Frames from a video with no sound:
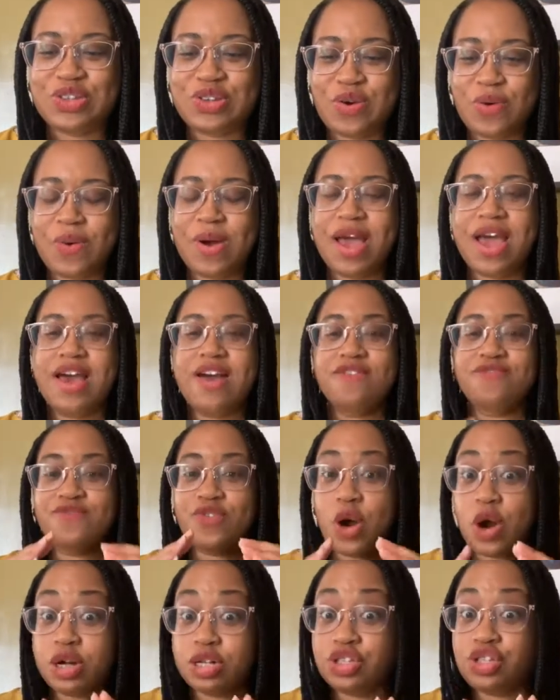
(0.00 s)
So
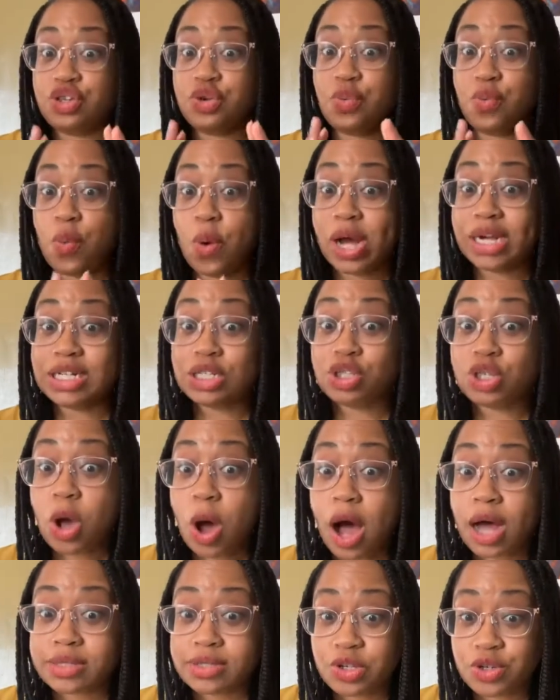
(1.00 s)
first, you want to talk